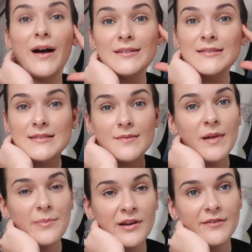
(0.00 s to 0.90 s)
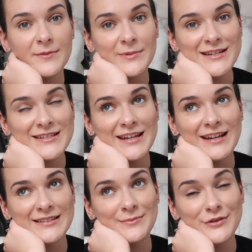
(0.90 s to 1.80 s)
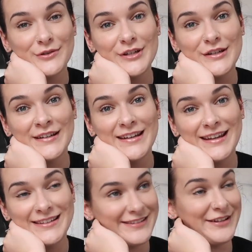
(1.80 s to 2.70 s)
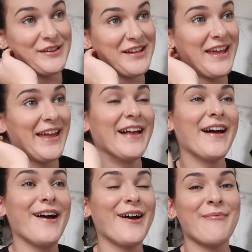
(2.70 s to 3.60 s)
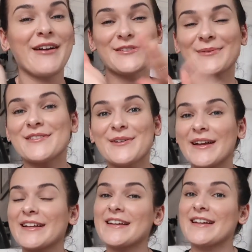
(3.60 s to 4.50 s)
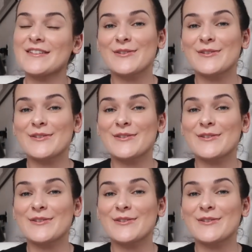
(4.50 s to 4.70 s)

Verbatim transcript: whilst my printer is printing as i'm sure you can still hear um, i just wanted to quickly